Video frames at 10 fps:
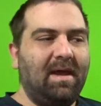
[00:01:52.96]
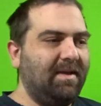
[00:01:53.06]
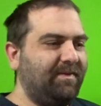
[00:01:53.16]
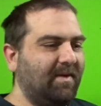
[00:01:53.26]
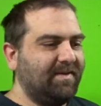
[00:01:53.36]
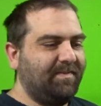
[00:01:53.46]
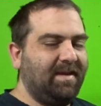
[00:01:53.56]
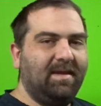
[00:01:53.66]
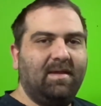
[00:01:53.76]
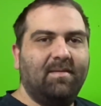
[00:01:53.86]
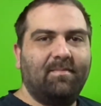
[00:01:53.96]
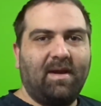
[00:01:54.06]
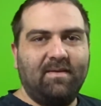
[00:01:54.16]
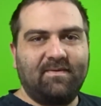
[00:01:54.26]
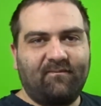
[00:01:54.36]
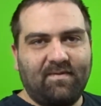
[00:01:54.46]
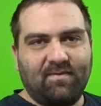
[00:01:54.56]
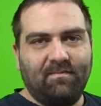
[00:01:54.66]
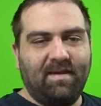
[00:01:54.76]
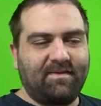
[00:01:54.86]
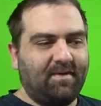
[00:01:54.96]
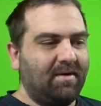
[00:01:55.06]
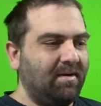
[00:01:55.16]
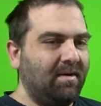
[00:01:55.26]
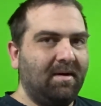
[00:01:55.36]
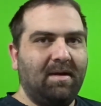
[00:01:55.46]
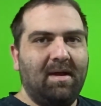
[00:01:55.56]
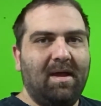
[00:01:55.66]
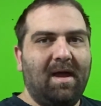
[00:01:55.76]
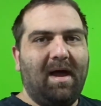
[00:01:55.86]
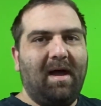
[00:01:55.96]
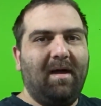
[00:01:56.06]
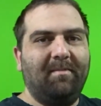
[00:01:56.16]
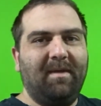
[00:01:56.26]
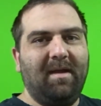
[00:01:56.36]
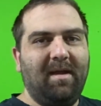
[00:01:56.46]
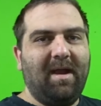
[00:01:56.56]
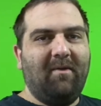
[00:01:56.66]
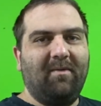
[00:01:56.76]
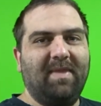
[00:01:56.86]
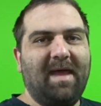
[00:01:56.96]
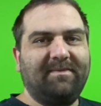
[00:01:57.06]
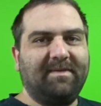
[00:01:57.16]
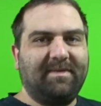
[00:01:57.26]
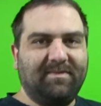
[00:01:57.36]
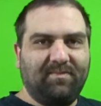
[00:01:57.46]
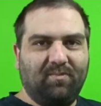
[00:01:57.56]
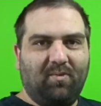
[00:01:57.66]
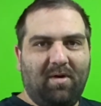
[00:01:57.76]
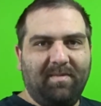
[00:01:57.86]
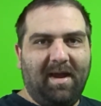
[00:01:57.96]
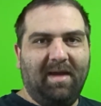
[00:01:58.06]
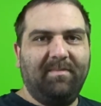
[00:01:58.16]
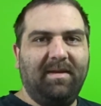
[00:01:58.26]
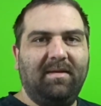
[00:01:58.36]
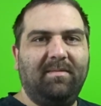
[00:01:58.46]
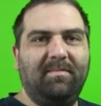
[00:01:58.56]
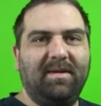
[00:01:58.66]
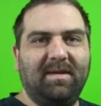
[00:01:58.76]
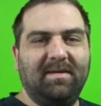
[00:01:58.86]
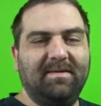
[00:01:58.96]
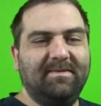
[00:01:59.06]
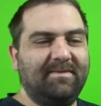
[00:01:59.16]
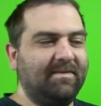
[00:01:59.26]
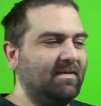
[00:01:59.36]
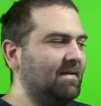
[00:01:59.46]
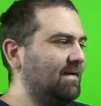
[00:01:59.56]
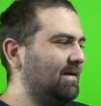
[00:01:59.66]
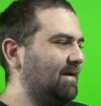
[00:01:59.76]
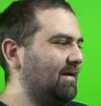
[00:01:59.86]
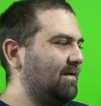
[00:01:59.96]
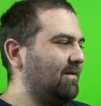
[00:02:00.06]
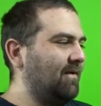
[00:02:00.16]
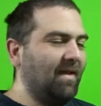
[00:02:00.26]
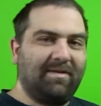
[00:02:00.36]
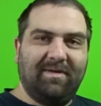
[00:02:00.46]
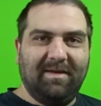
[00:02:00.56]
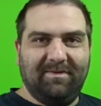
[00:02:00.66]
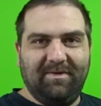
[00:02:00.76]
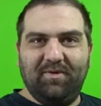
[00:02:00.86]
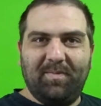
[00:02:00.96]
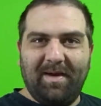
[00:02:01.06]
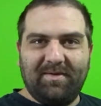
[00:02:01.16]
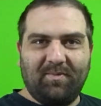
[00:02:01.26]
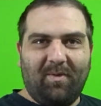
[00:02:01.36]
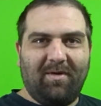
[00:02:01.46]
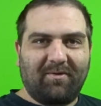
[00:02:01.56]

It's USB, but I use a virtual mixer. Everyone laughs at this wall behind me because they're like, "Did you paint your wall